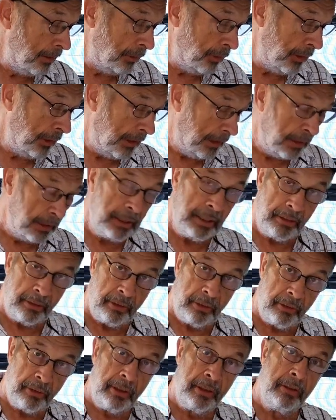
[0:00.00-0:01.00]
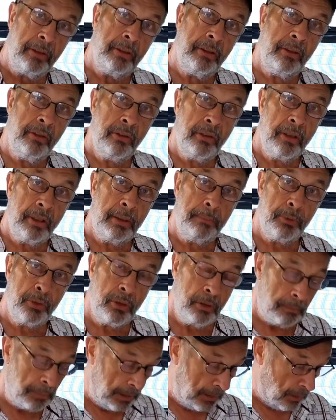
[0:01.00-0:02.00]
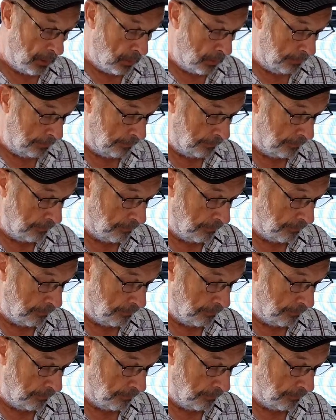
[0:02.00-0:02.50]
The link is in the description below.